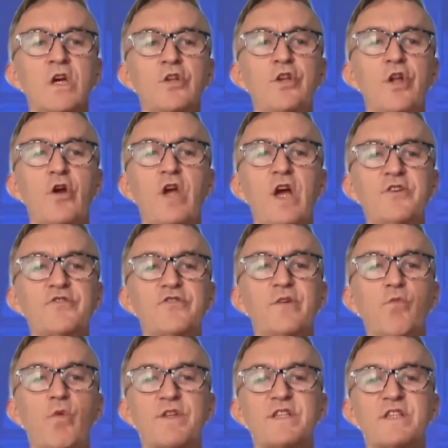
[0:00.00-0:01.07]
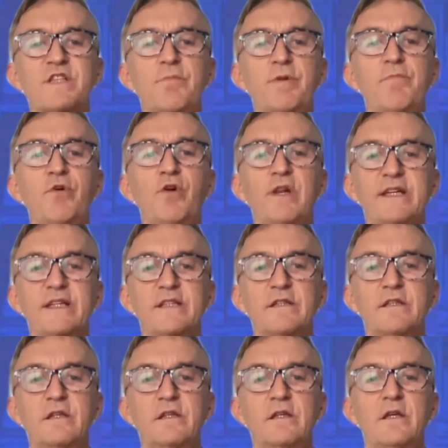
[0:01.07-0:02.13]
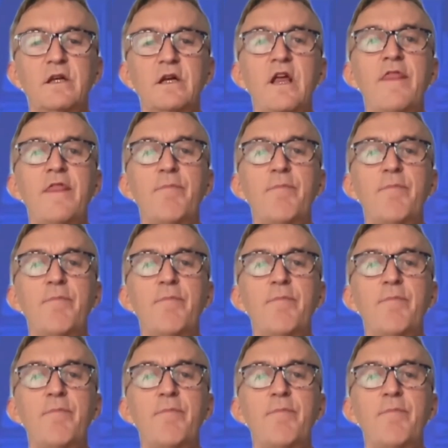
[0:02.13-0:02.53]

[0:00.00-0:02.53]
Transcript: No country wants to be bullied. The